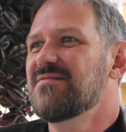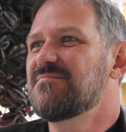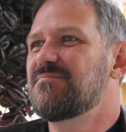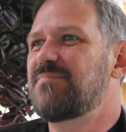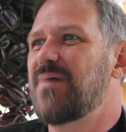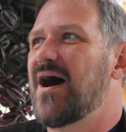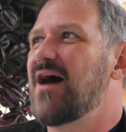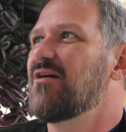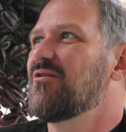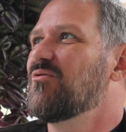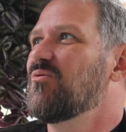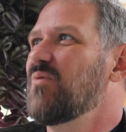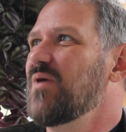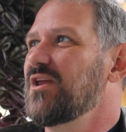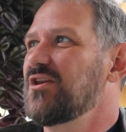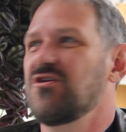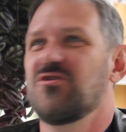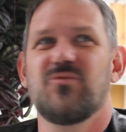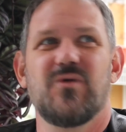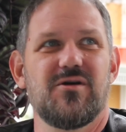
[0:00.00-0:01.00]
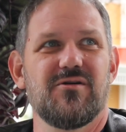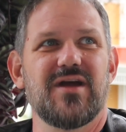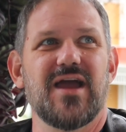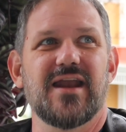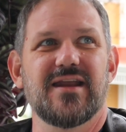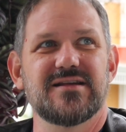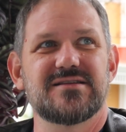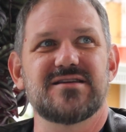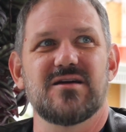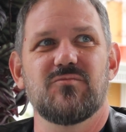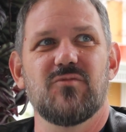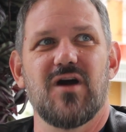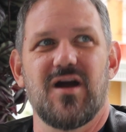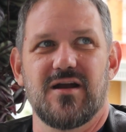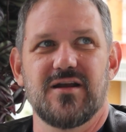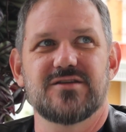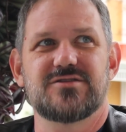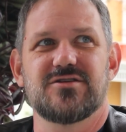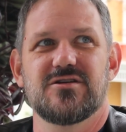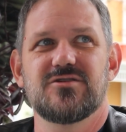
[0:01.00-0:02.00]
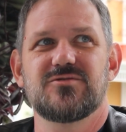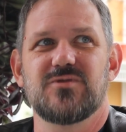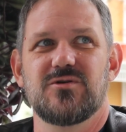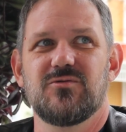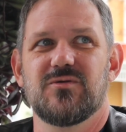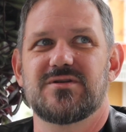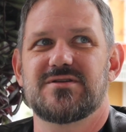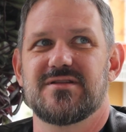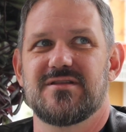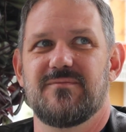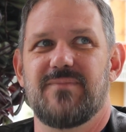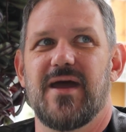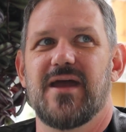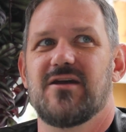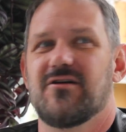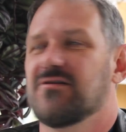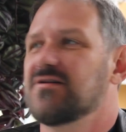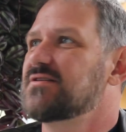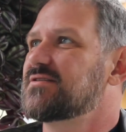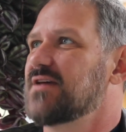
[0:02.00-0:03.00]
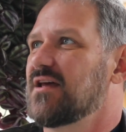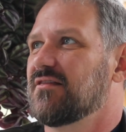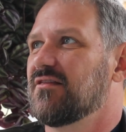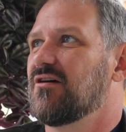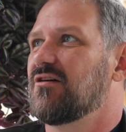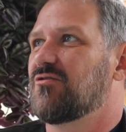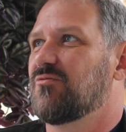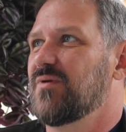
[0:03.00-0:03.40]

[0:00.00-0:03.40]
But we knew we were getting somewhere, and as soon as we went to the banker and said, look,